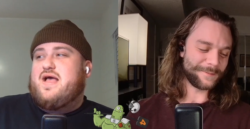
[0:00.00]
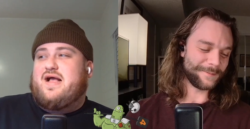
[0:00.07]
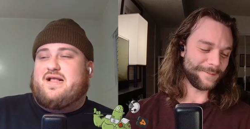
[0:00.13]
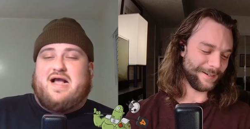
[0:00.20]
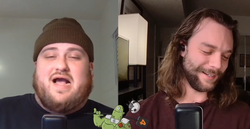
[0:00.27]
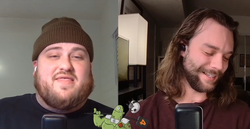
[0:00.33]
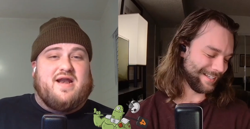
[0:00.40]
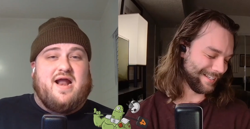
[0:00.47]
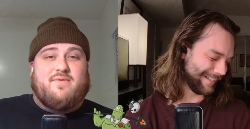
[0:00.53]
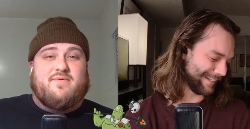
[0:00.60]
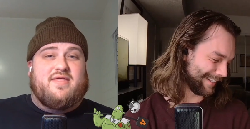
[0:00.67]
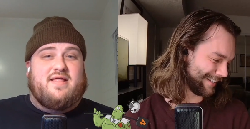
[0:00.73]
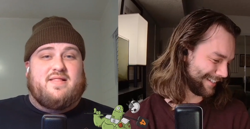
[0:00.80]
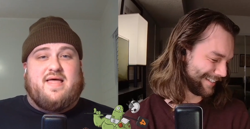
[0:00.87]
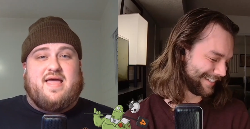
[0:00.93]
Speaker 1: a guy that I
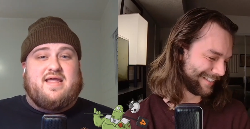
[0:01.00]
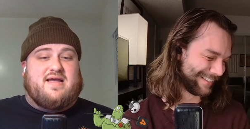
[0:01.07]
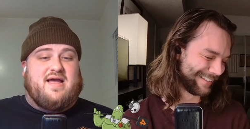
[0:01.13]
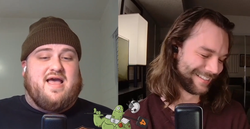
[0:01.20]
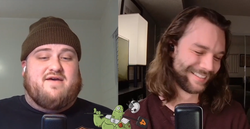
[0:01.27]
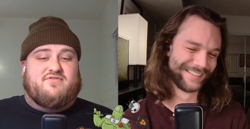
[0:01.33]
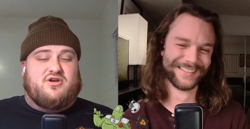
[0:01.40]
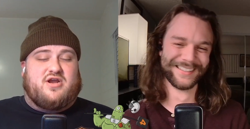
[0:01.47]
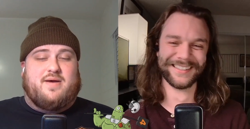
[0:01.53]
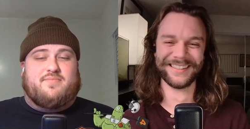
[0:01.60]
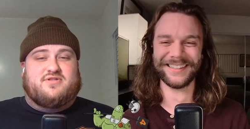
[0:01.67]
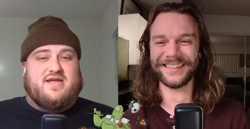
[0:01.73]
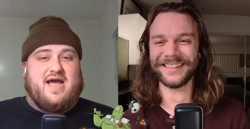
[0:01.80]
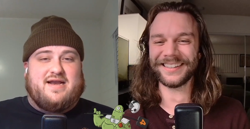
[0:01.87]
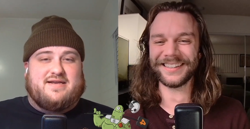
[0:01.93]
really like. I have on a
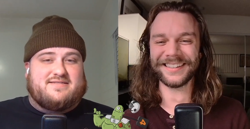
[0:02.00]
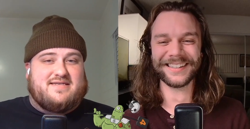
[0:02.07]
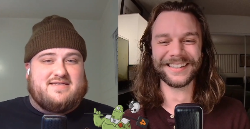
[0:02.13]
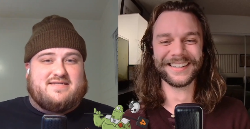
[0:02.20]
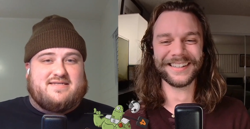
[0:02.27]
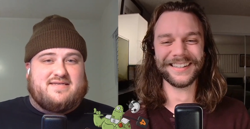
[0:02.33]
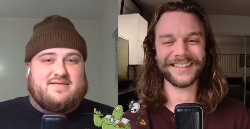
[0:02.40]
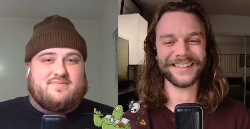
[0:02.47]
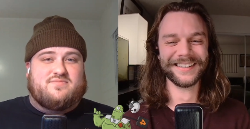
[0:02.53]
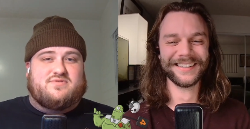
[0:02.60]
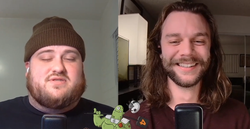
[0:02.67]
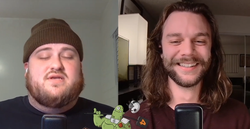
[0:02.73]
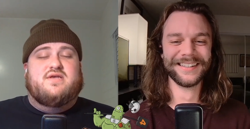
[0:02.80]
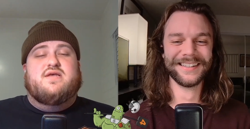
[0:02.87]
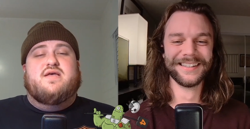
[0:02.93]
couple dynasty
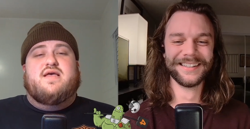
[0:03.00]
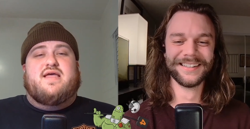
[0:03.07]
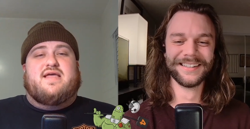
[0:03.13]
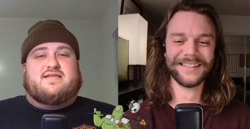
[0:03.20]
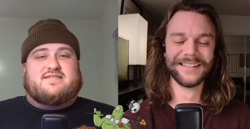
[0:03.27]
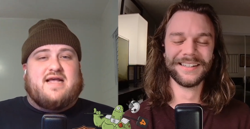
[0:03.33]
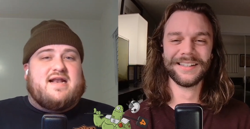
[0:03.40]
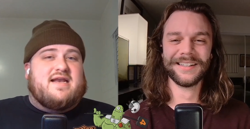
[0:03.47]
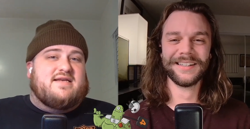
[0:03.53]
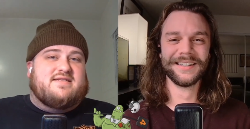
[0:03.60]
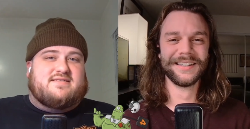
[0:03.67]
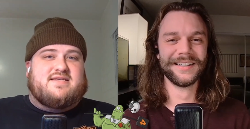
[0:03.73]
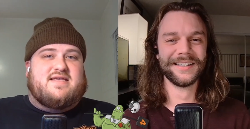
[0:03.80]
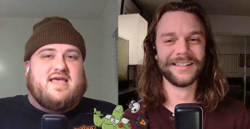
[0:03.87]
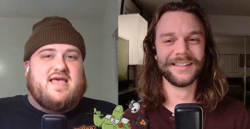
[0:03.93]
teams. Exciting
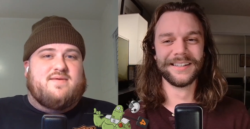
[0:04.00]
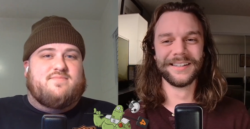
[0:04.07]
to see